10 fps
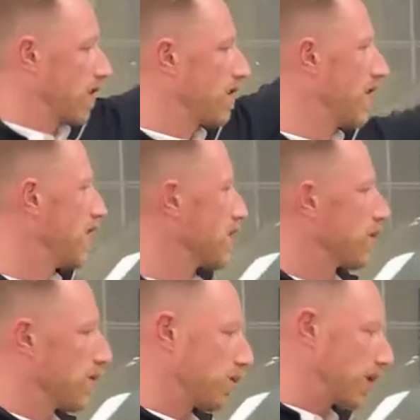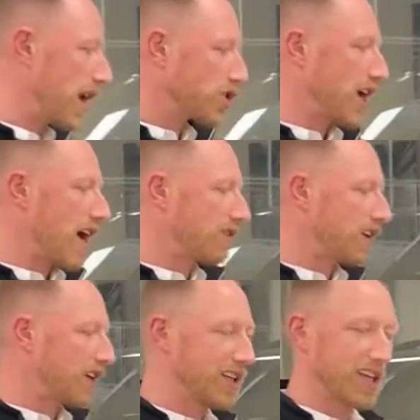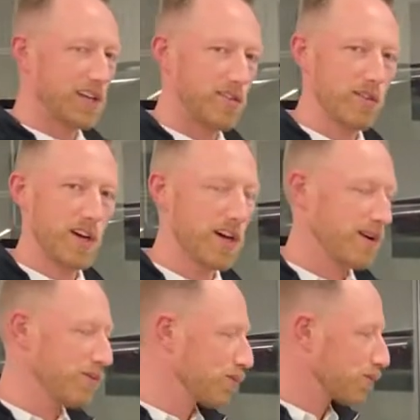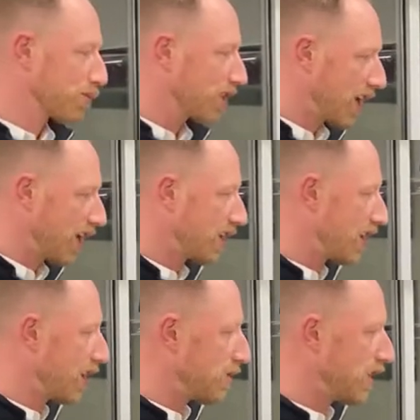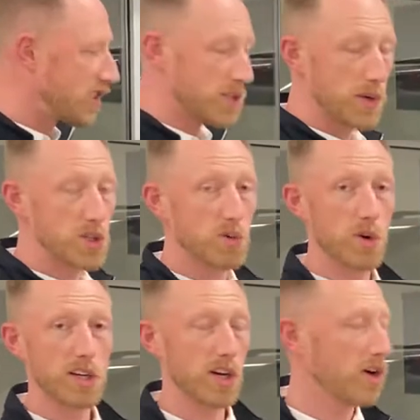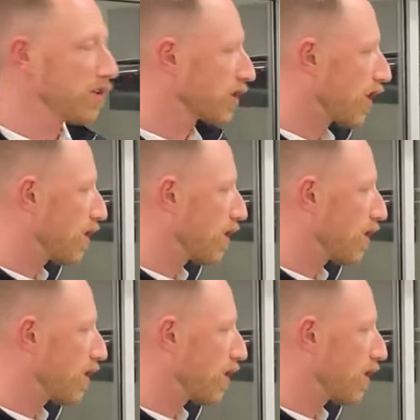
All right, so we actually haven't done any kind of um, uh, any suspension work at all on the car.